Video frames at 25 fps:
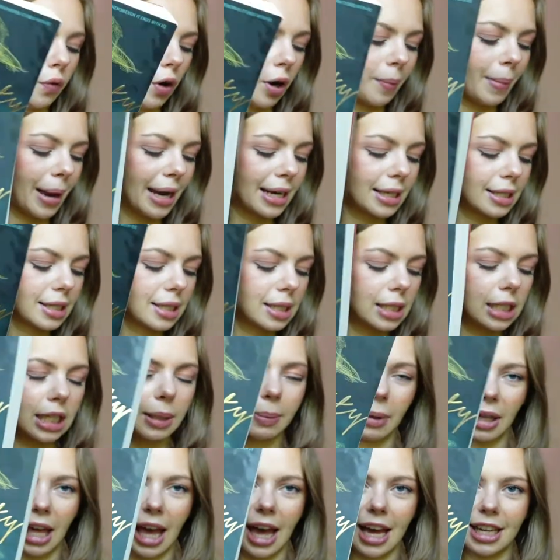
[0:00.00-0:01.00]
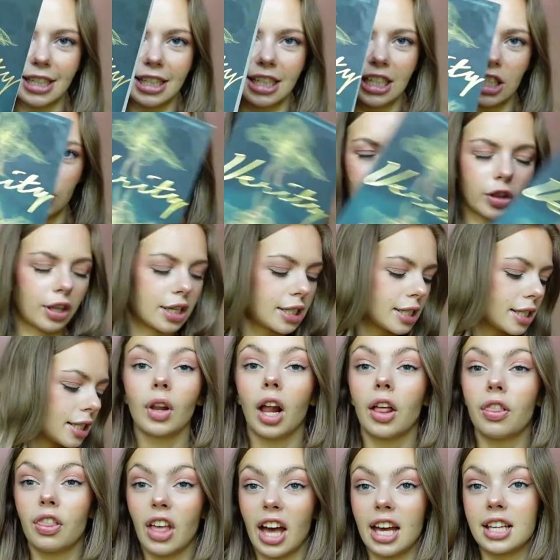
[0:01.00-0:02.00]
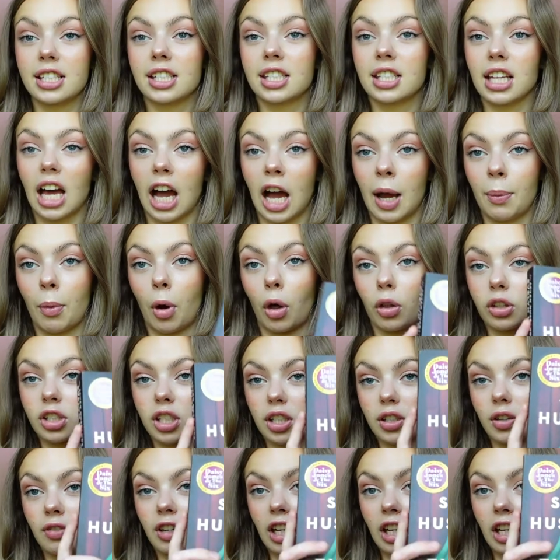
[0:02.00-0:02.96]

romance, but yeah, I did enjoy this. This, I bought this because of